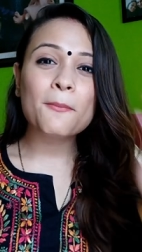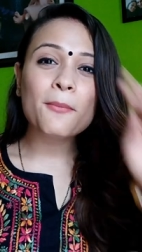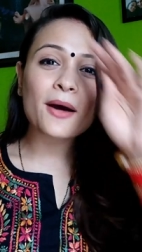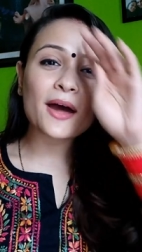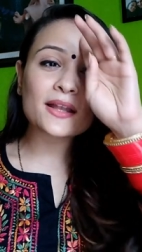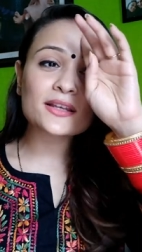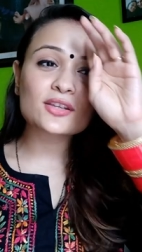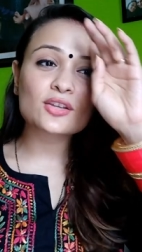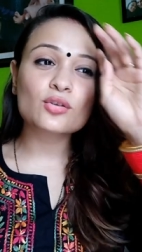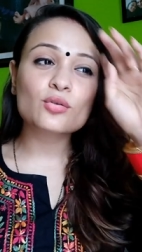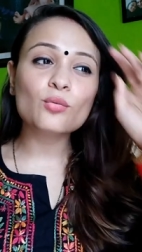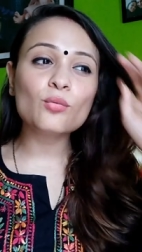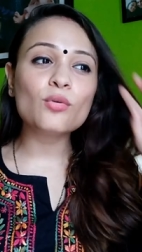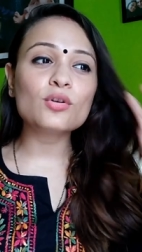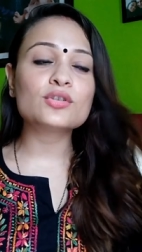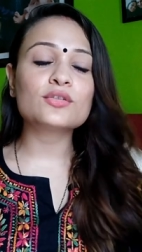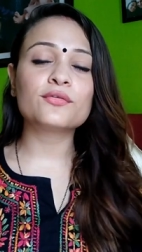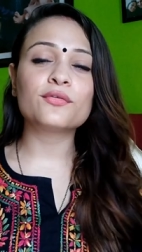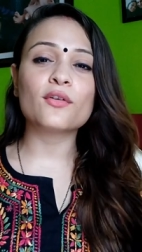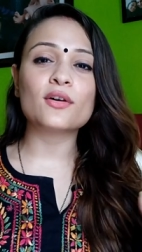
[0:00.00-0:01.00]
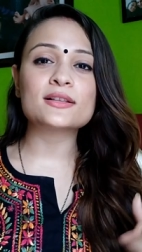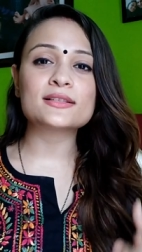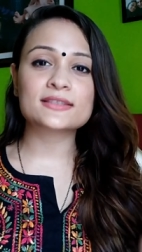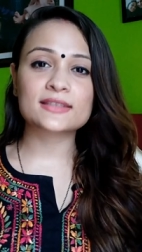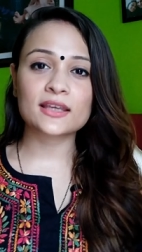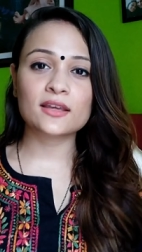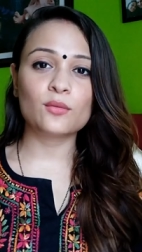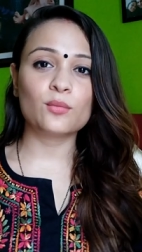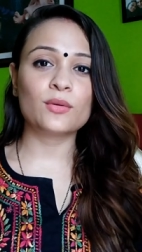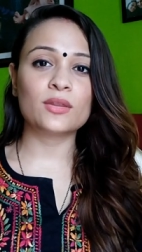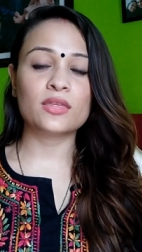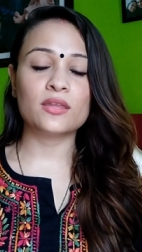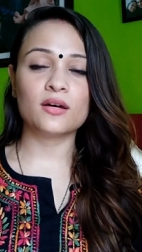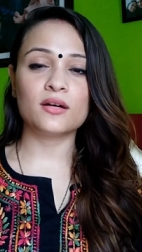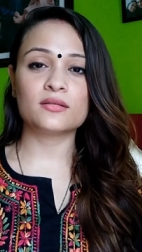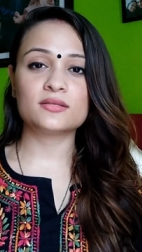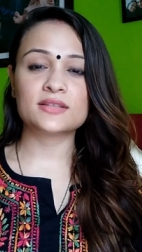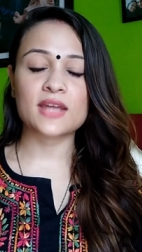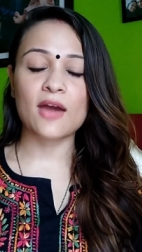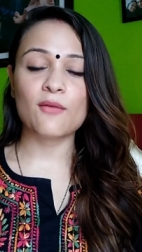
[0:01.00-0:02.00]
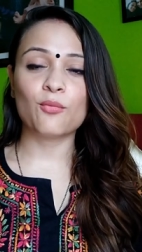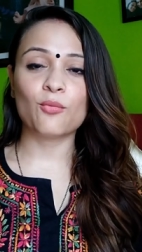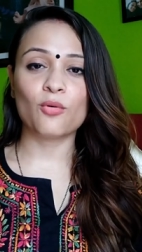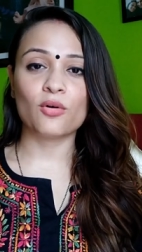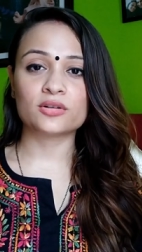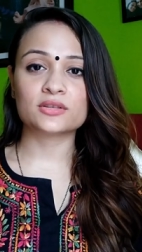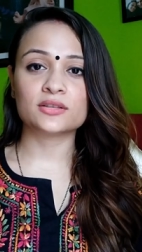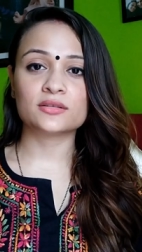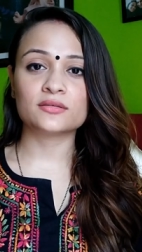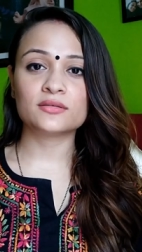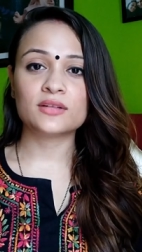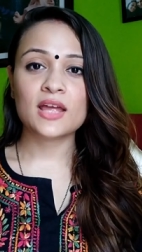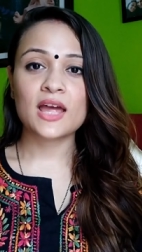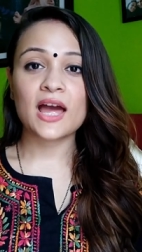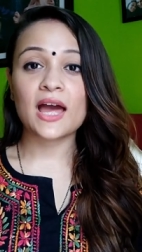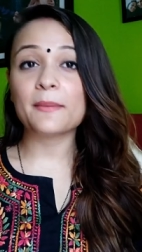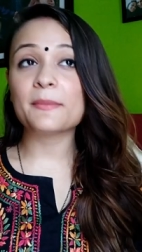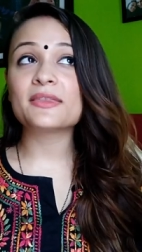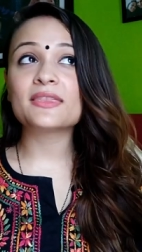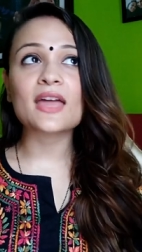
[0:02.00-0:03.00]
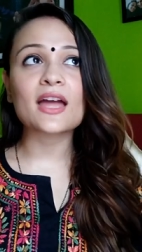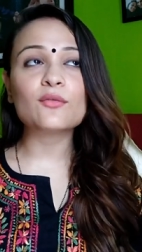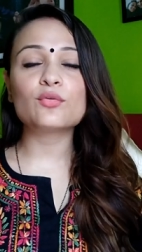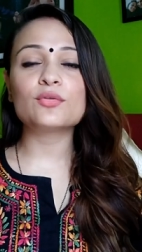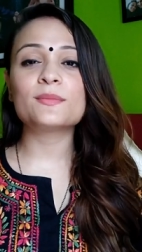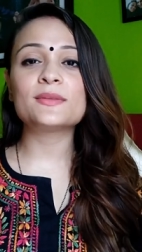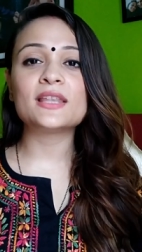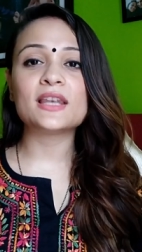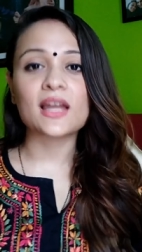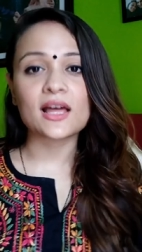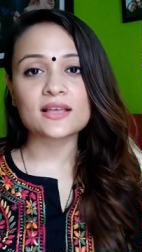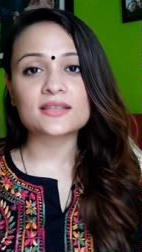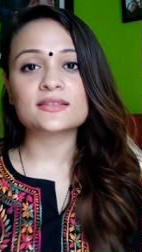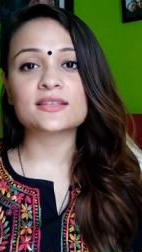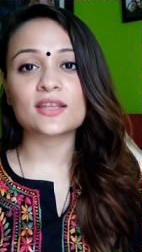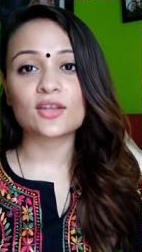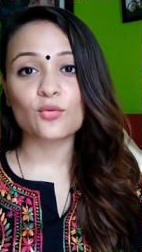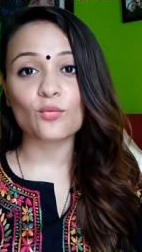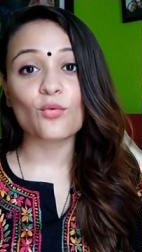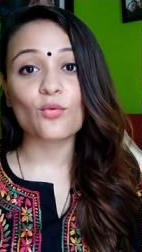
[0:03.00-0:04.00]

but you don't want to fall sick with the tap water. I mean, that would be the last thing